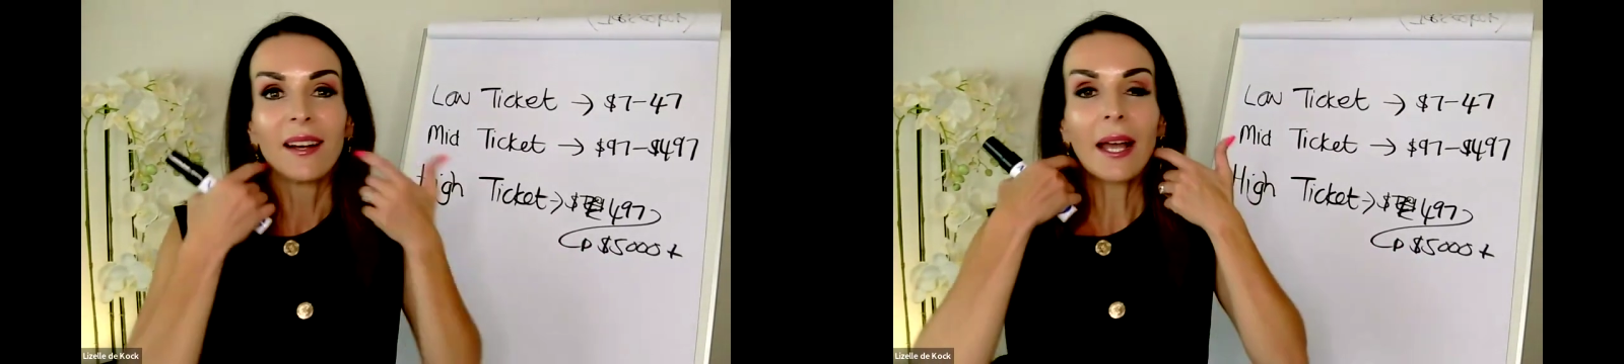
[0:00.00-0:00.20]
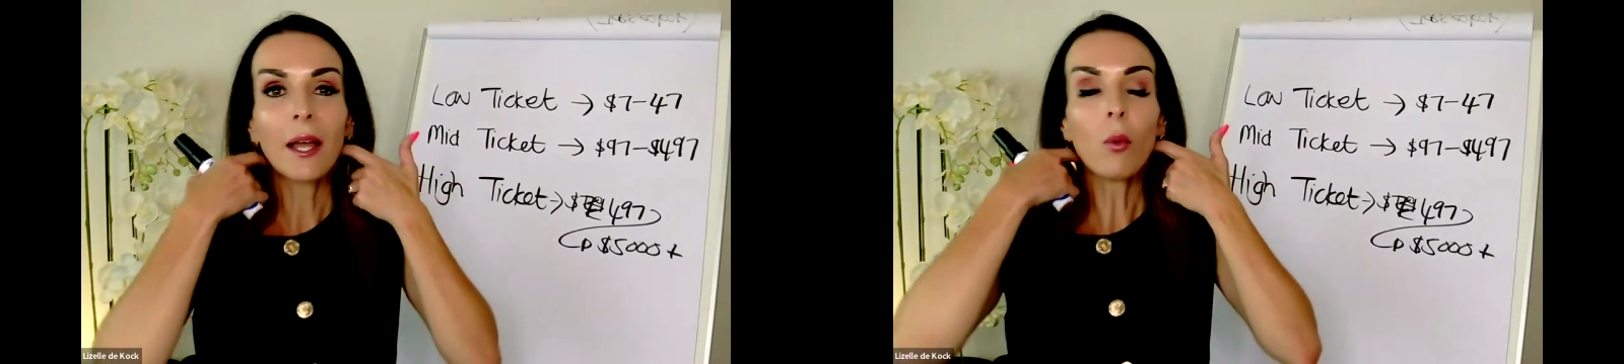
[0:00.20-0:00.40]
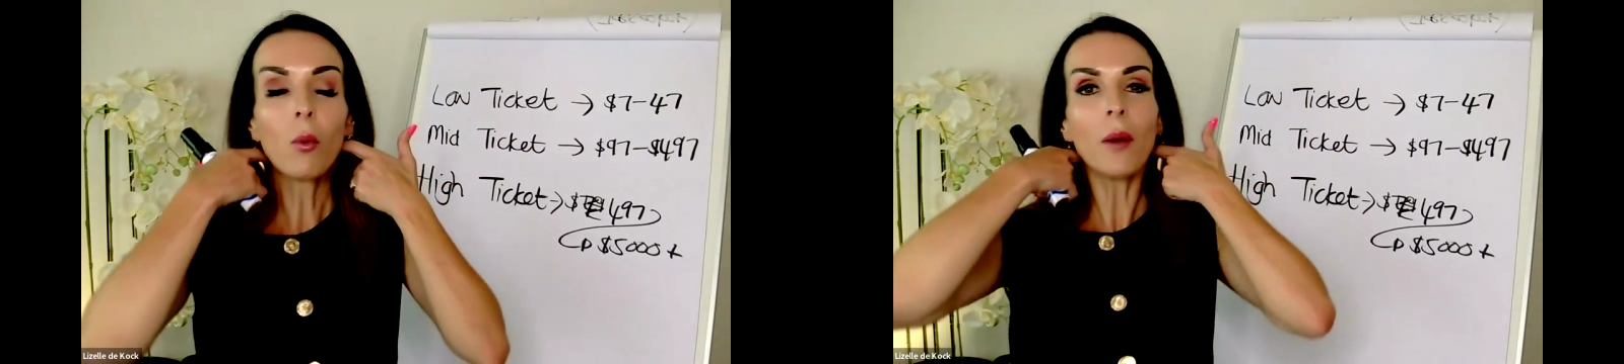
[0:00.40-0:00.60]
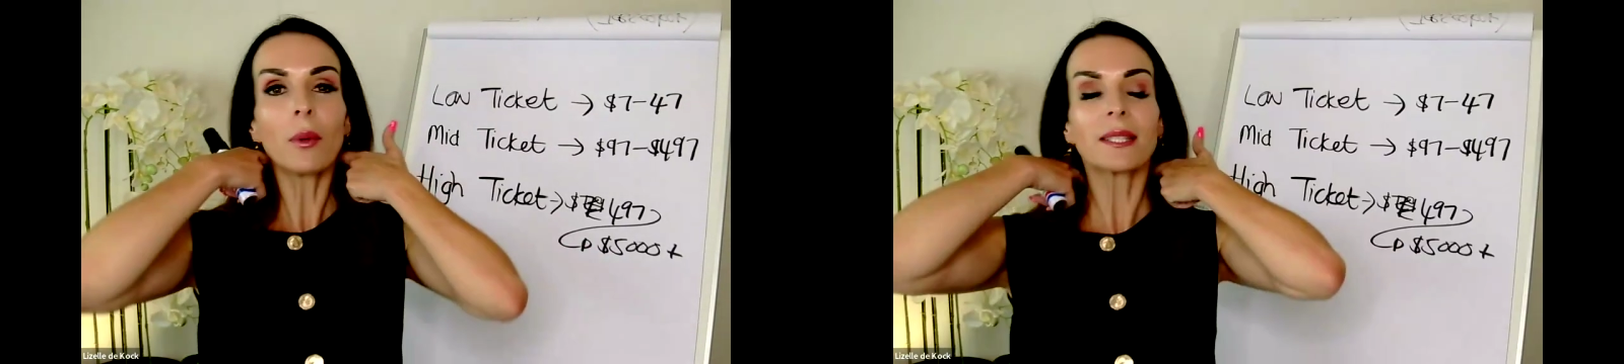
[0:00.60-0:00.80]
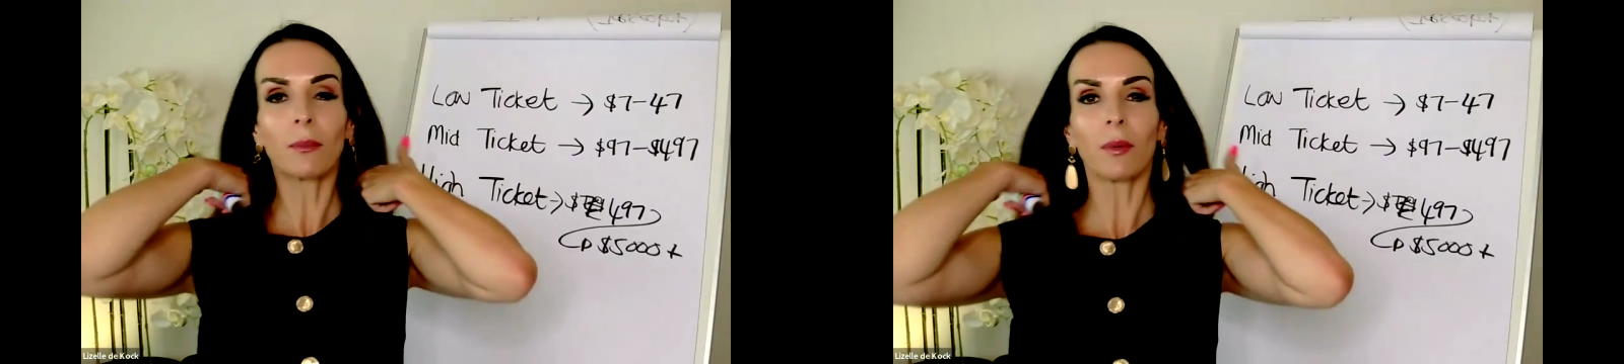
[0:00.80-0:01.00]
Okay, why
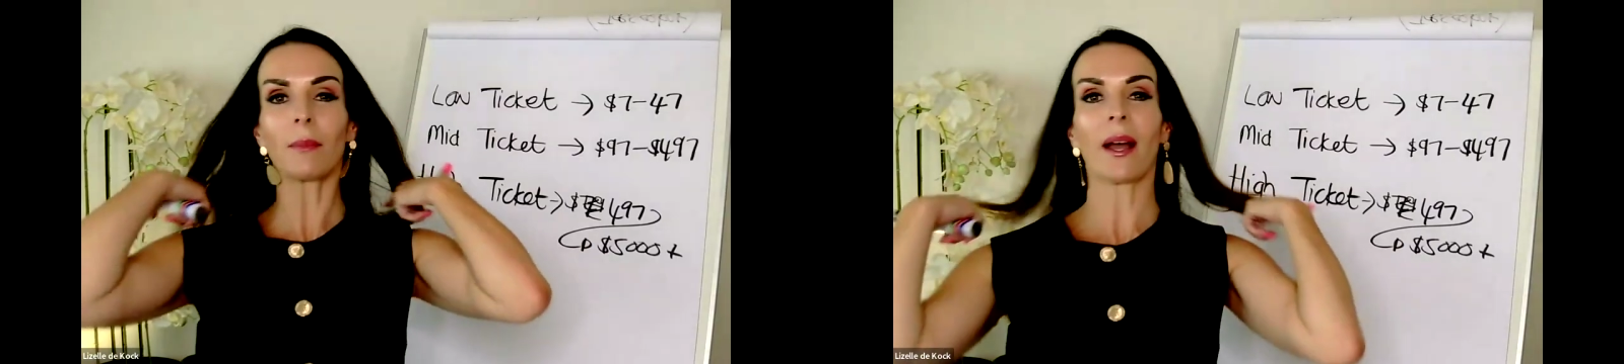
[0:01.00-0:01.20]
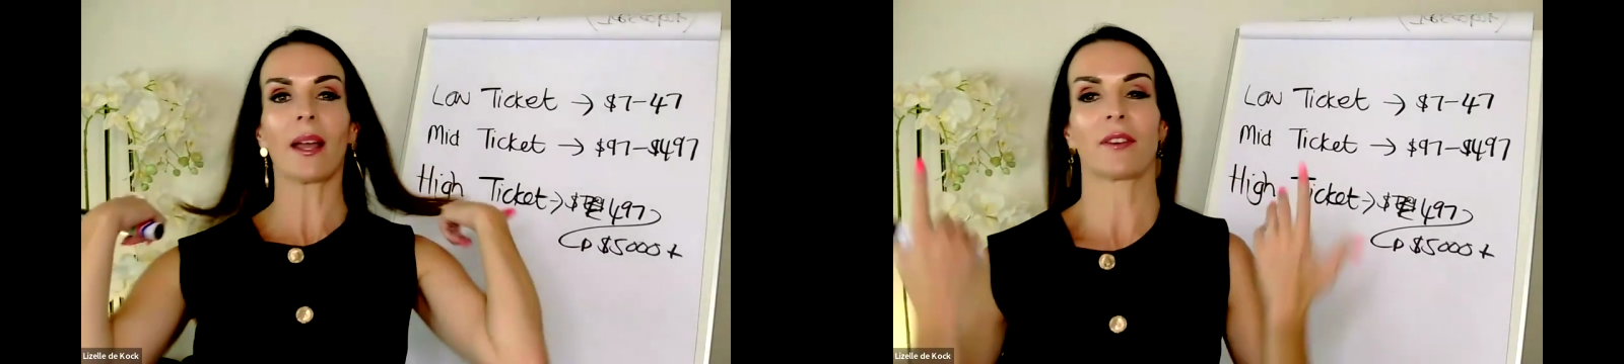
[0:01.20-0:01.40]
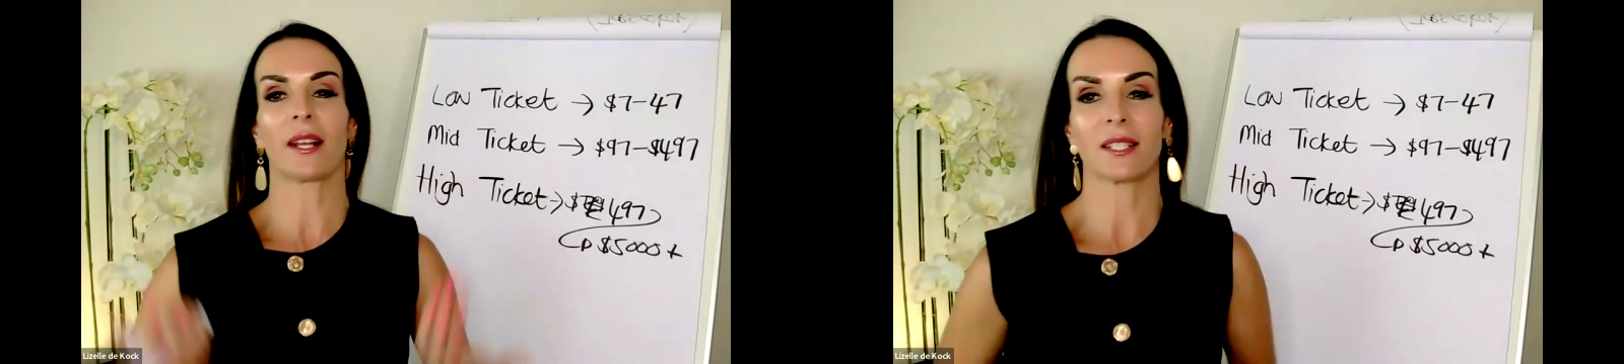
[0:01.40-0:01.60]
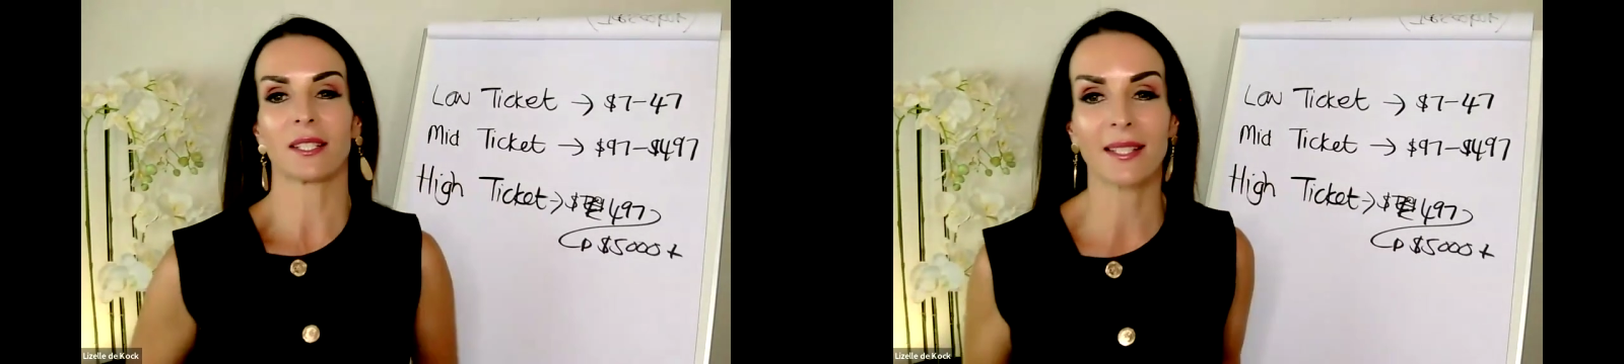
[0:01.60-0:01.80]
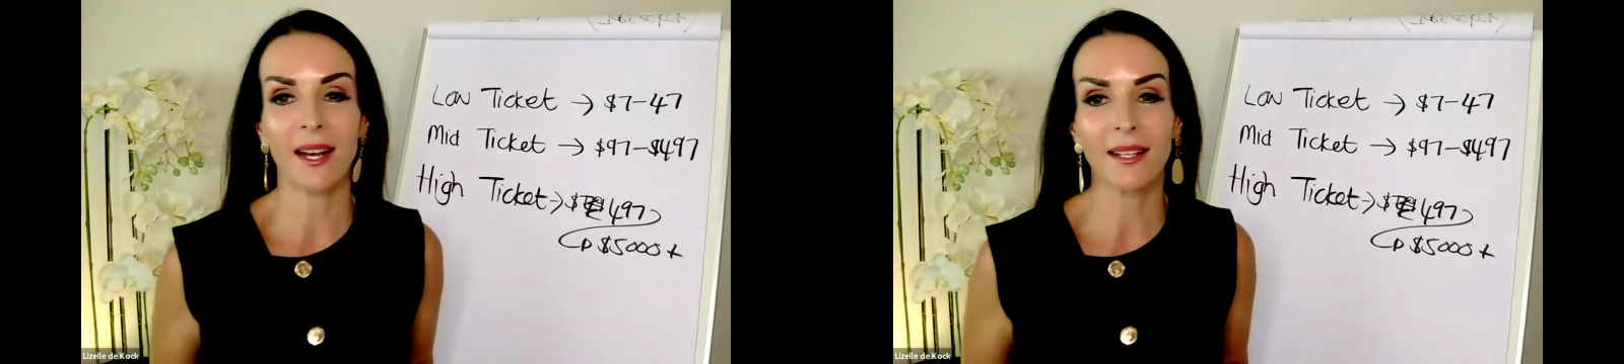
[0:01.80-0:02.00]
would someone buy a
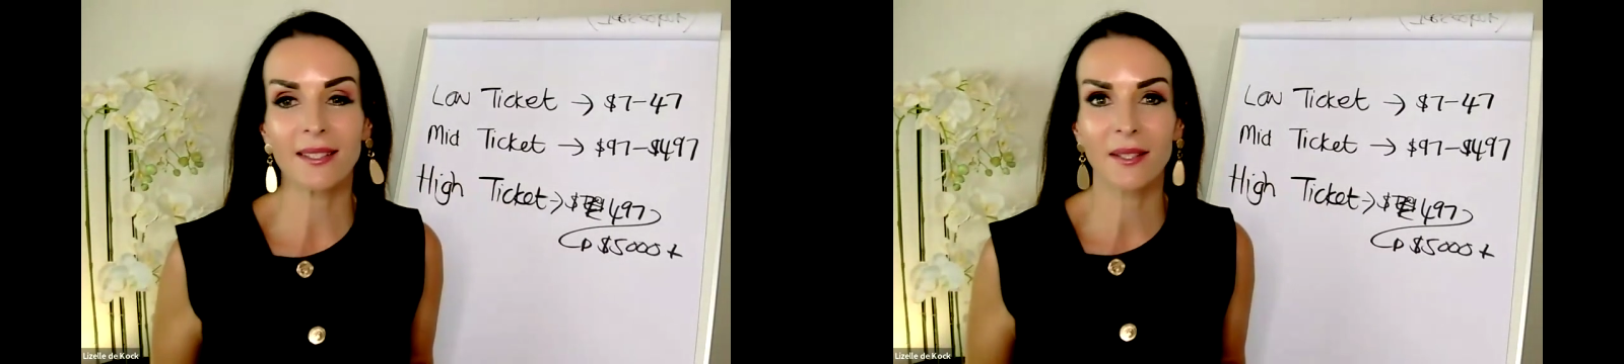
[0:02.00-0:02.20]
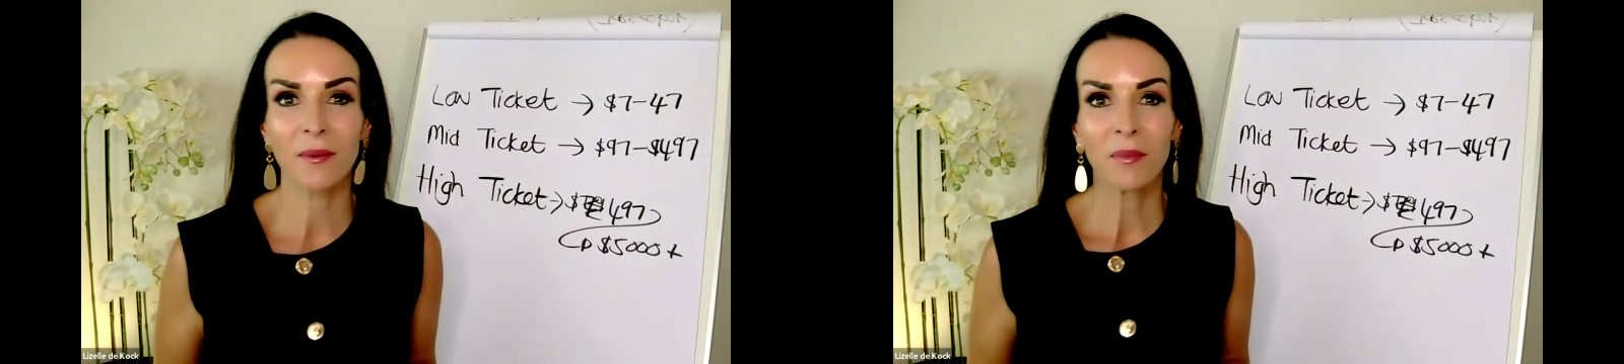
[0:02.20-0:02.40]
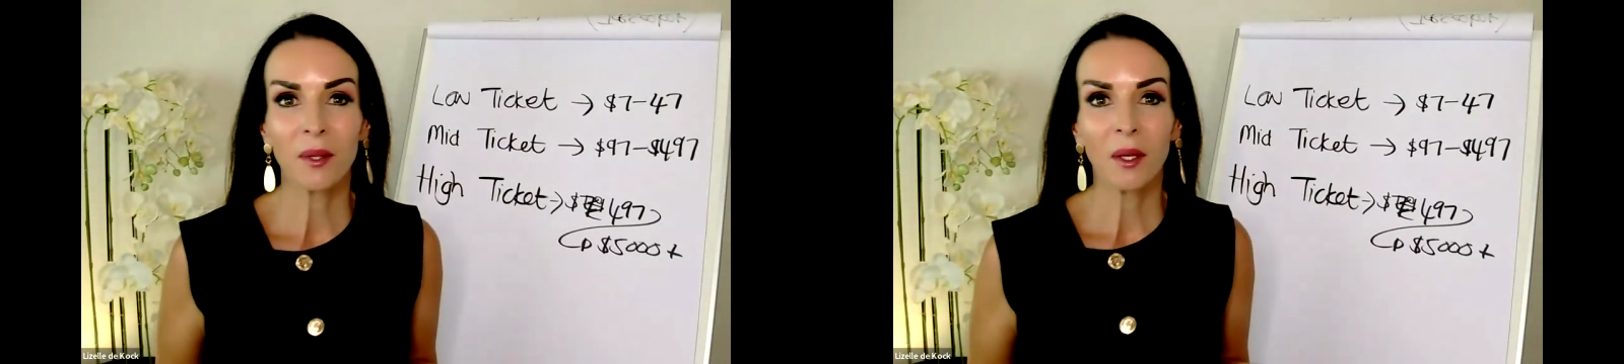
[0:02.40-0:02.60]
franchise, guys?